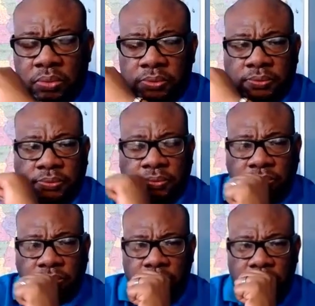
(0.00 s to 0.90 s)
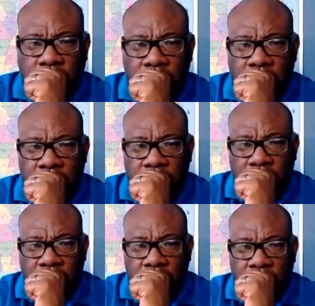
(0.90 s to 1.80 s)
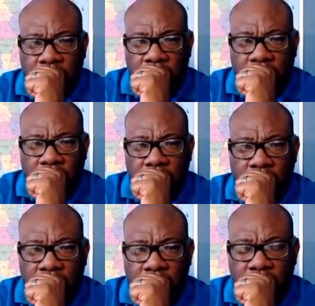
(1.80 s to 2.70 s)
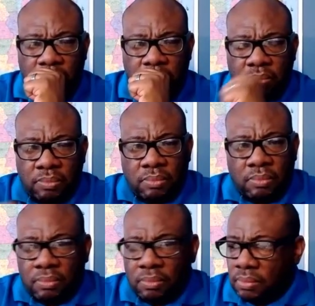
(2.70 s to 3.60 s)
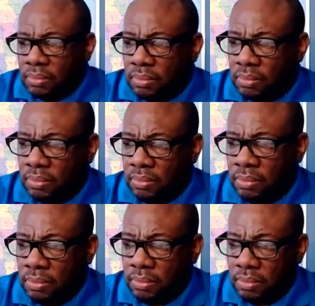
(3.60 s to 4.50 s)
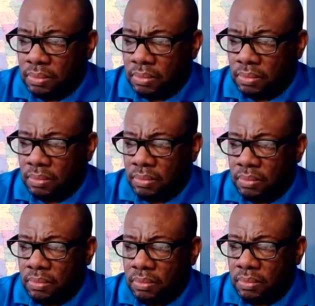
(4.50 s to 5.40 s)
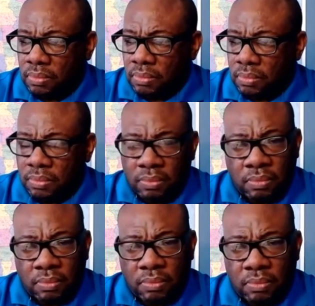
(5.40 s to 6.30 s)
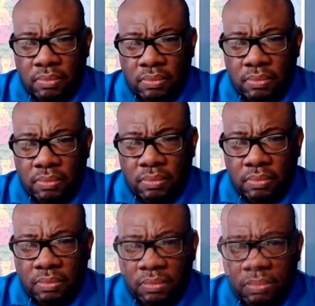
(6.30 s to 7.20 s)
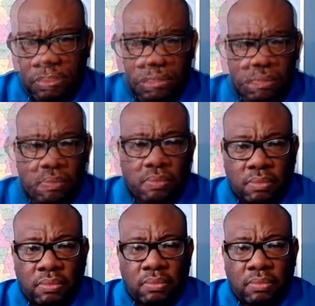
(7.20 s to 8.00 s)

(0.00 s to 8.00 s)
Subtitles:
[no speech]